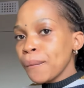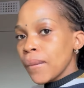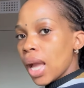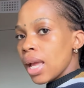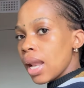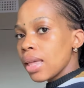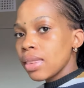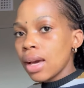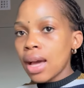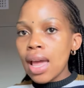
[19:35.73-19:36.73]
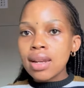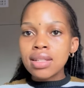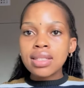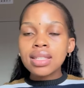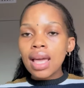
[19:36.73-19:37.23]
i like the
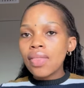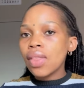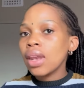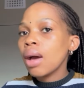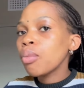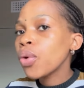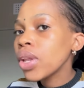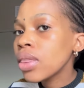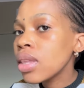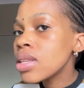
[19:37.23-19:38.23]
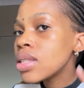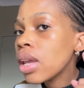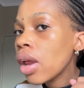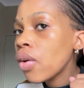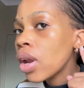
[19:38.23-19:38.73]
colors and then i'm wearing these
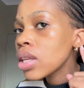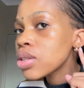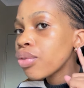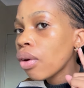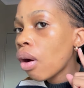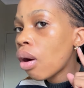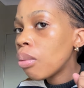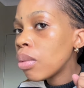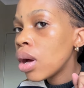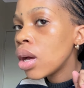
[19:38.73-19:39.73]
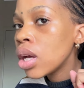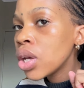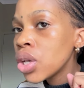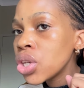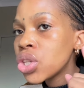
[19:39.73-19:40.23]
earrings from
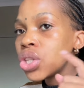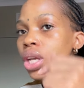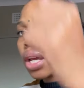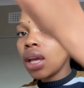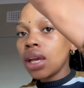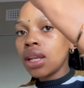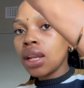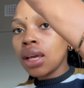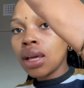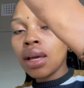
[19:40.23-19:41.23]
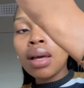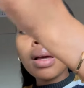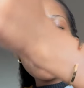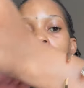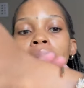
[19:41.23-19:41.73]
shein
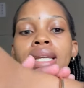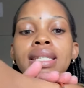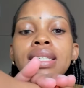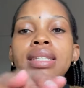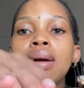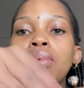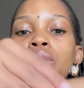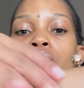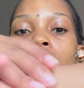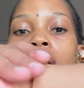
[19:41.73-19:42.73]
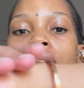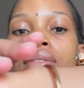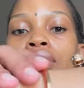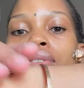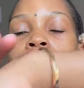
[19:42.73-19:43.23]
my dw
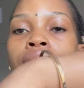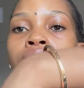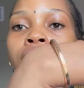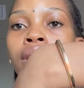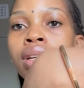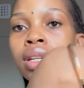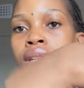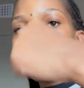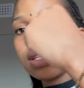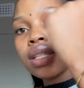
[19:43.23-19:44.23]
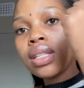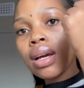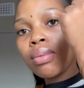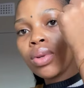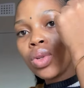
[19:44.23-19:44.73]
cuff
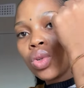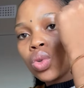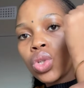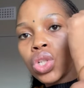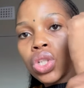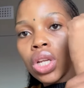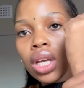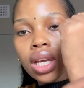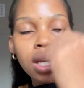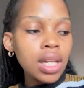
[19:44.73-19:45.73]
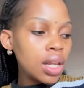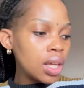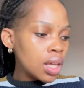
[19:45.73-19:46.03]
dw shein